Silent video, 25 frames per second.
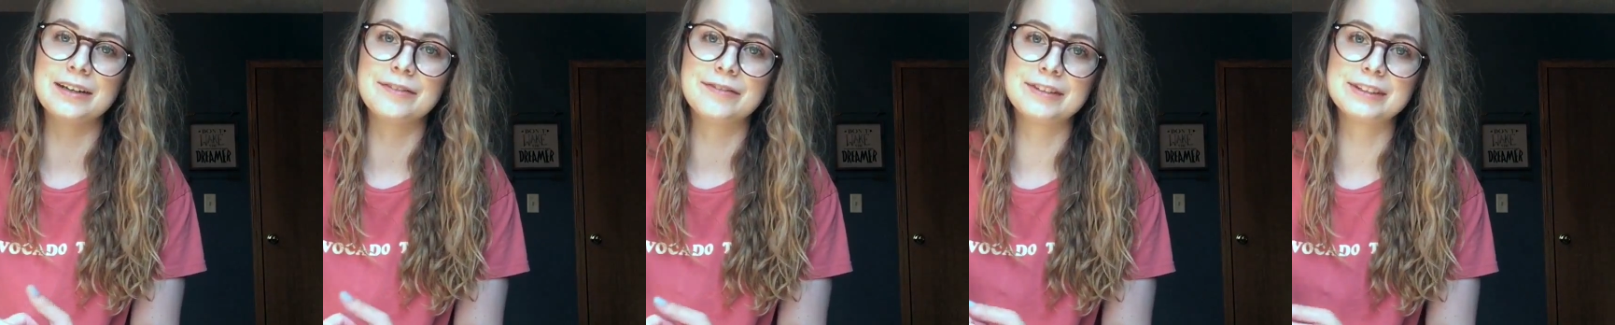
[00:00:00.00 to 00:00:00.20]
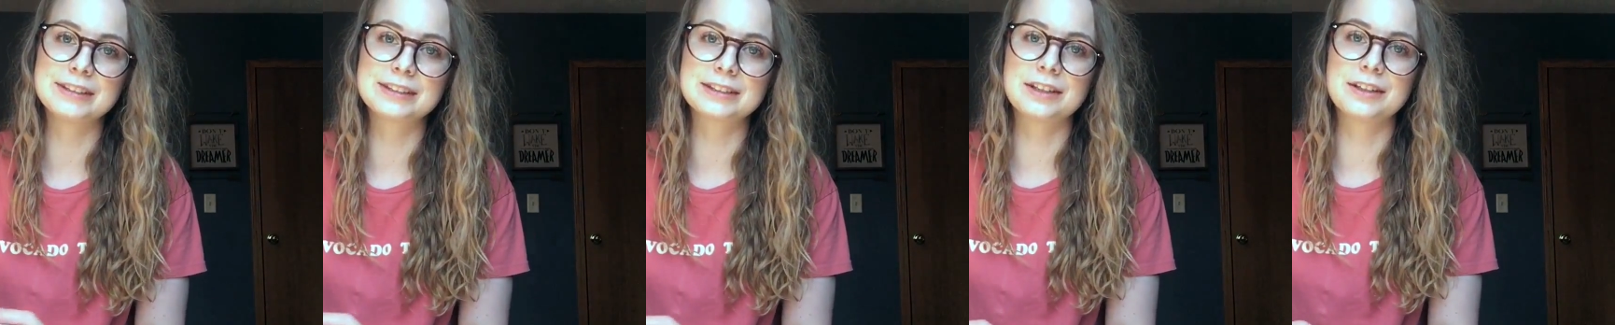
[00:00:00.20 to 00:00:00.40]

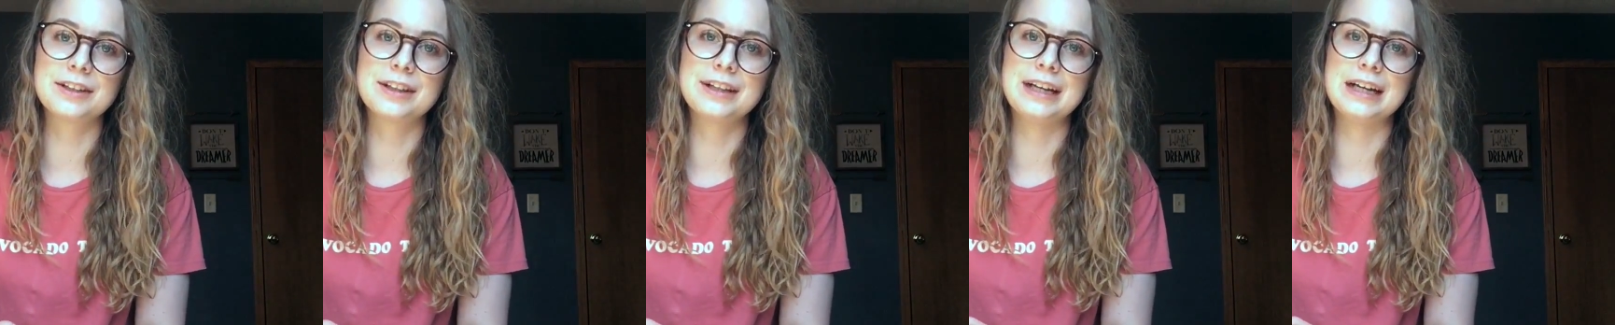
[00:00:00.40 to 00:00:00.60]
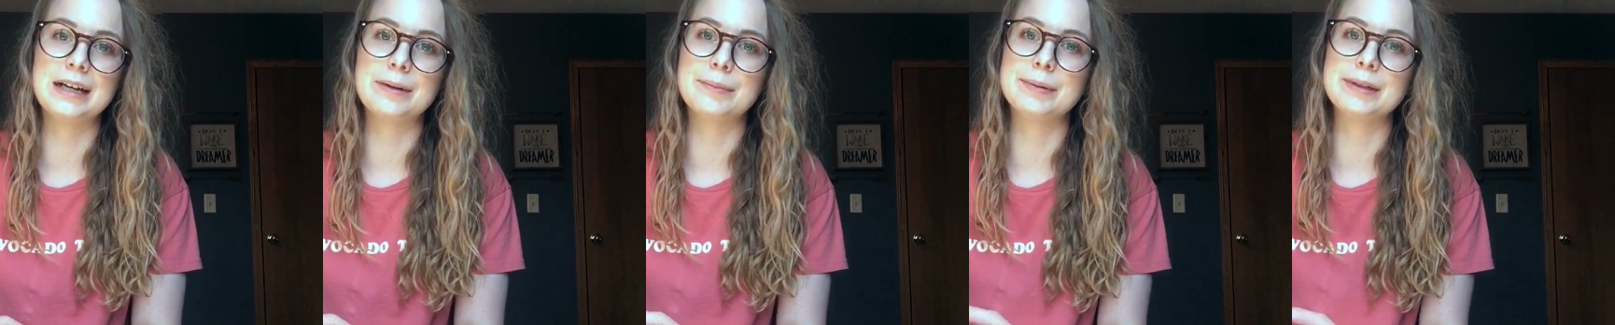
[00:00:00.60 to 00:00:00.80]
a physical
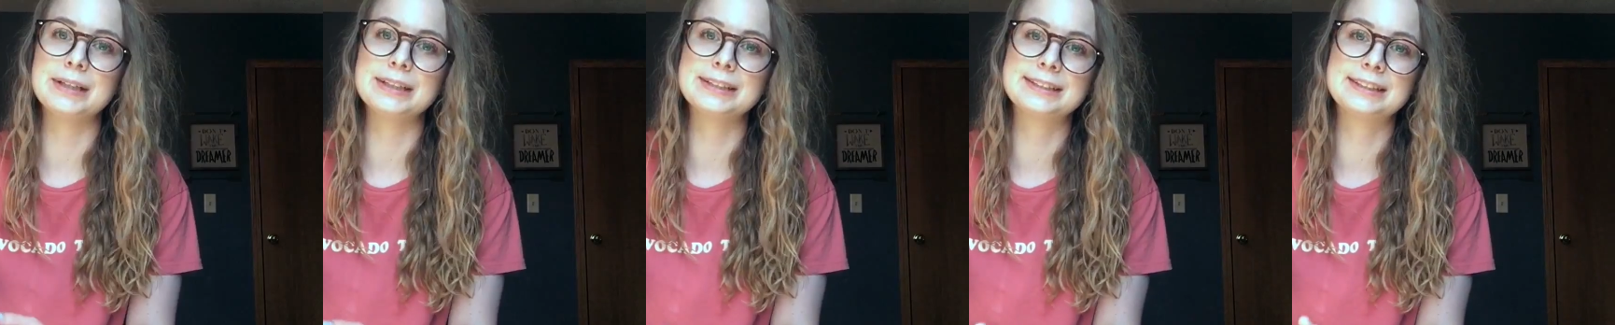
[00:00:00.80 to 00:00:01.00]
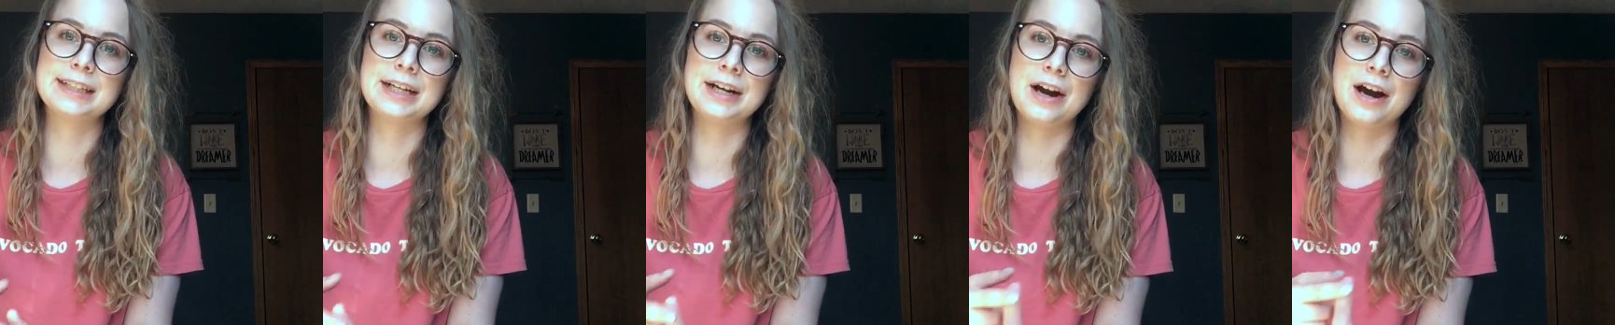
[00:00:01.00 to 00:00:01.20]

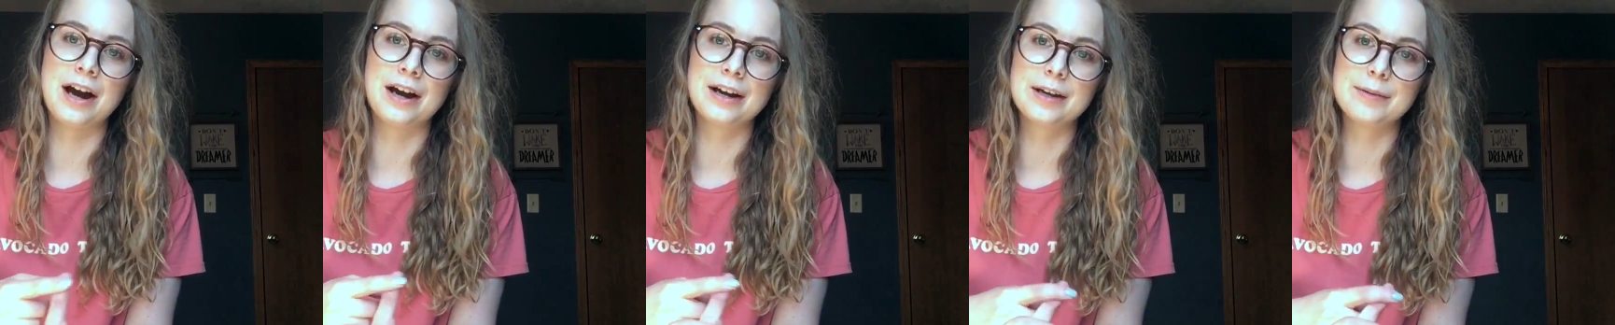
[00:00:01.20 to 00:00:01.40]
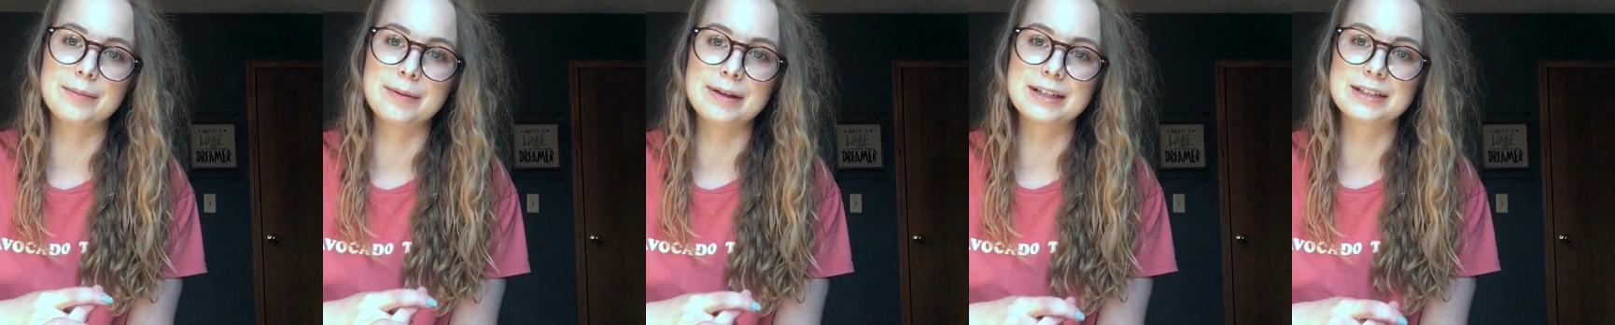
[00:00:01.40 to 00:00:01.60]
therapist, an
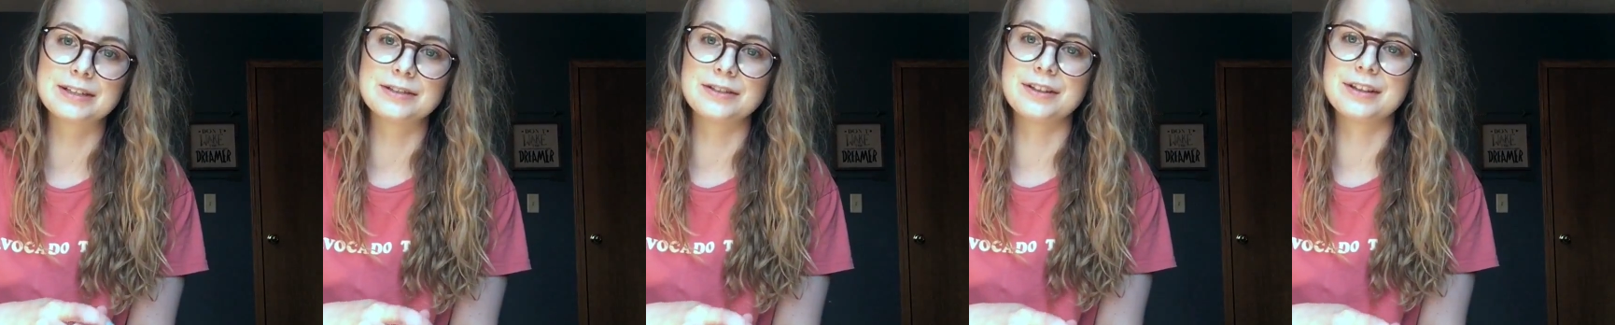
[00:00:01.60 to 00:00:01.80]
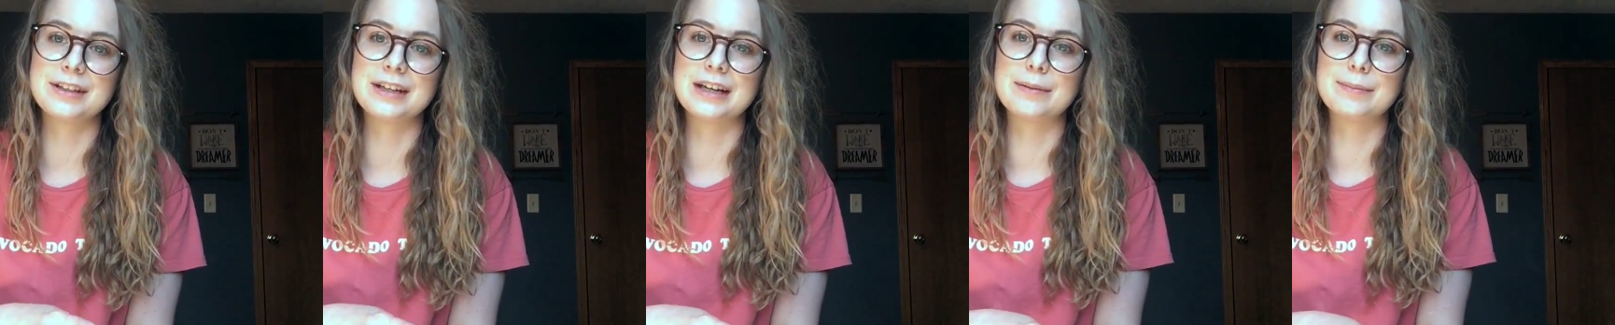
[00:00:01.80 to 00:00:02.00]

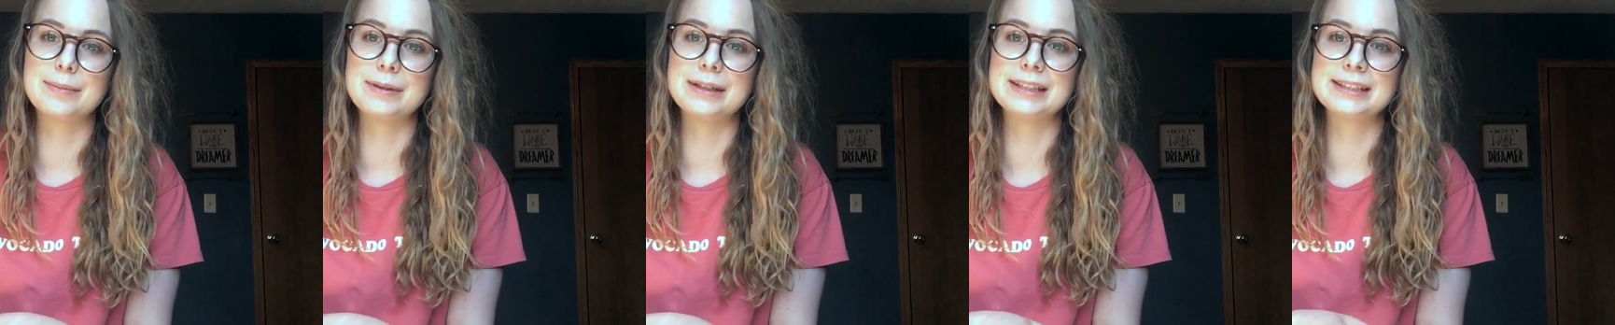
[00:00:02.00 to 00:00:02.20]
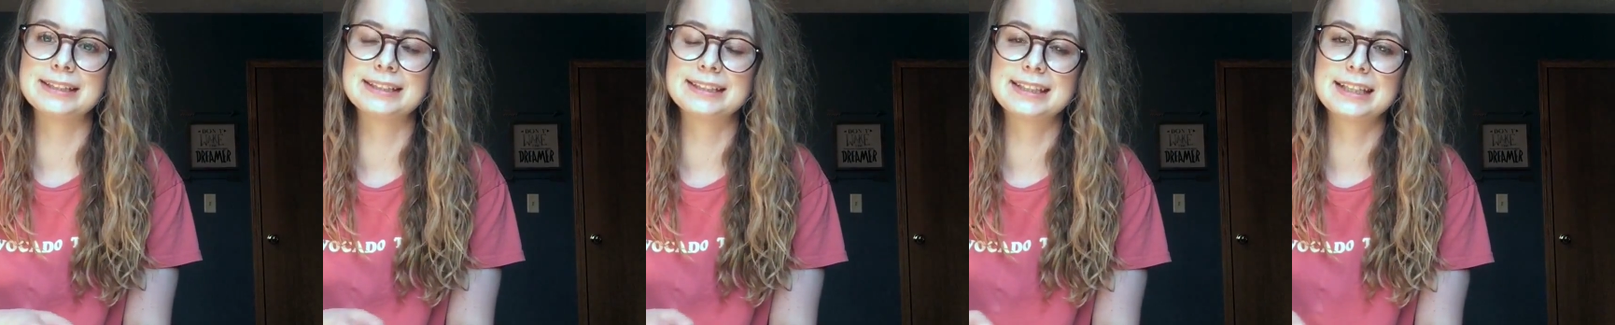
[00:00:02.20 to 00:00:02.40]
occupational
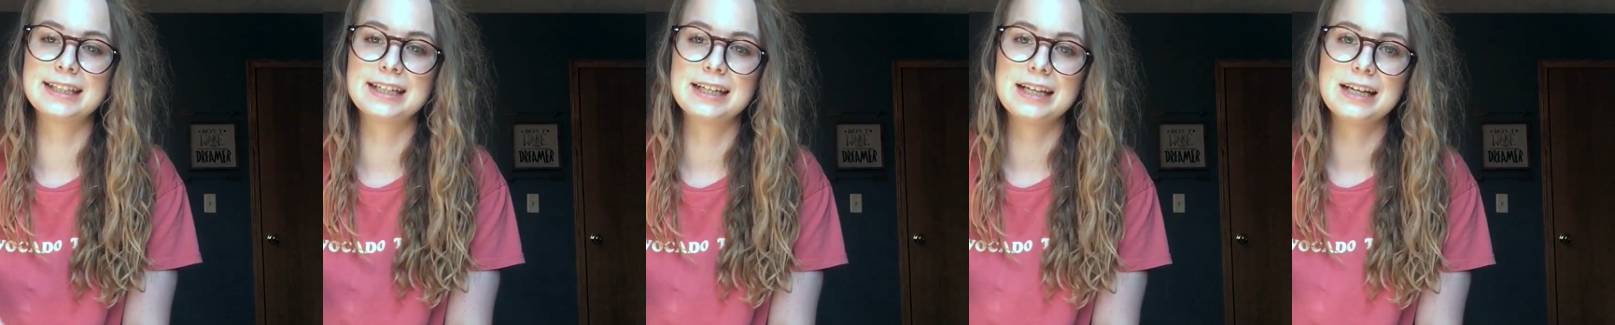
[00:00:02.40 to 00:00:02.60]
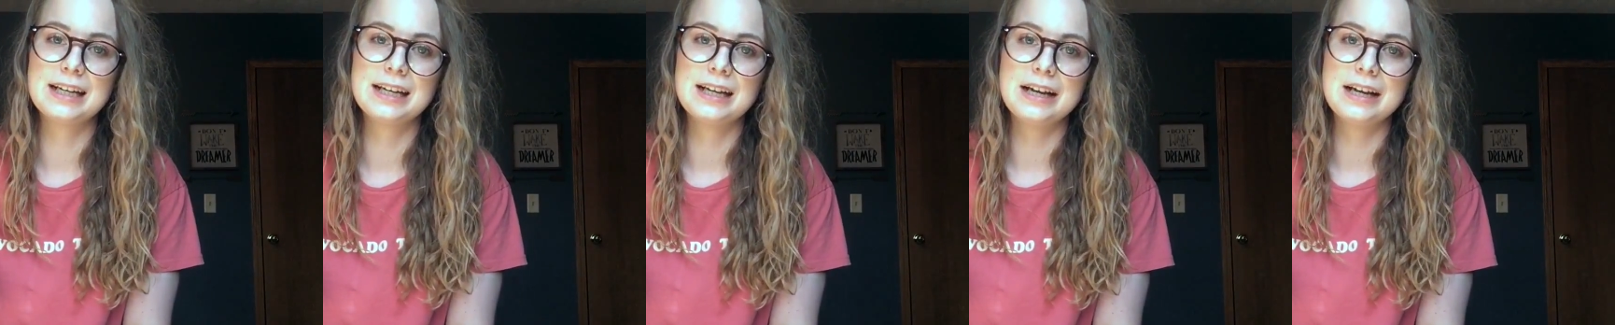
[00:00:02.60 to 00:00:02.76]
therapist,